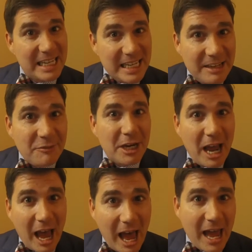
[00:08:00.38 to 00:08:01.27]
even
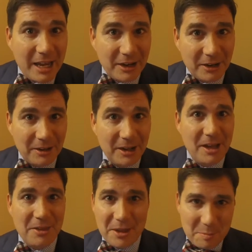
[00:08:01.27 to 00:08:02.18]
higher
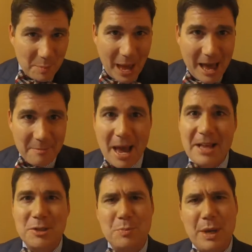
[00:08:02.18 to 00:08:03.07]
than
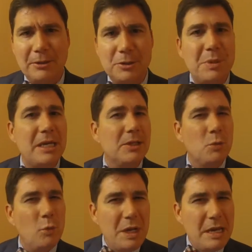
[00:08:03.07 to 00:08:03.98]
Batman's belt, because
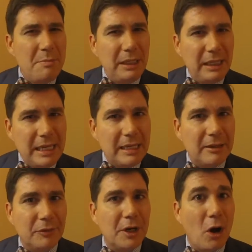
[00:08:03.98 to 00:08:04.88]
we
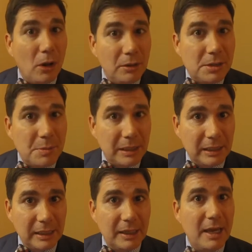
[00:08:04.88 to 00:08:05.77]
believe that
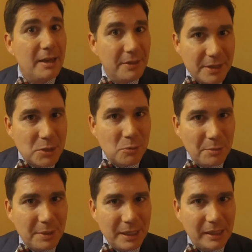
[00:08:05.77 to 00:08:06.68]
ultimately this will
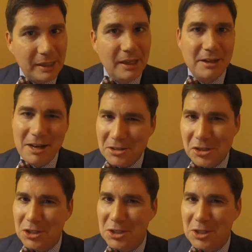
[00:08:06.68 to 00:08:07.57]
be not
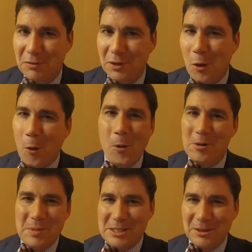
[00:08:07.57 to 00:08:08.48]
just of an
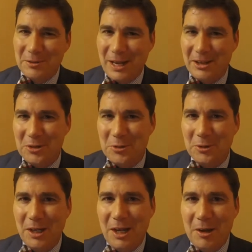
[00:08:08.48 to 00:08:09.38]
ornamental value,
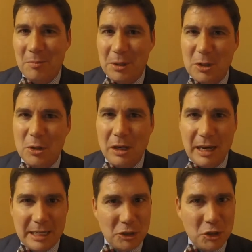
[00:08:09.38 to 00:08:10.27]
but could
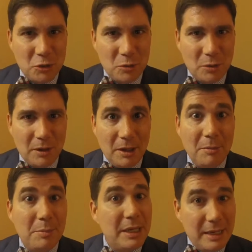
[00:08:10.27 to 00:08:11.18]
let you
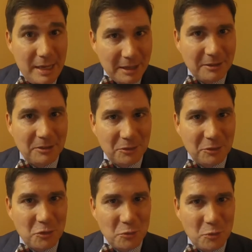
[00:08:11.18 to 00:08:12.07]
begin
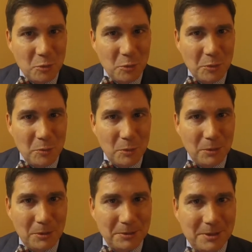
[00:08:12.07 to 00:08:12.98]
to rule the
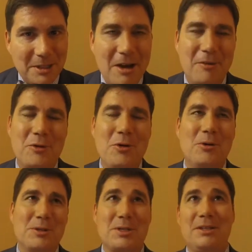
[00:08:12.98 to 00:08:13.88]
world. Of
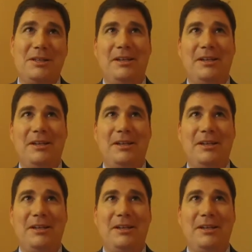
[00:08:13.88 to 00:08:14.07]
course,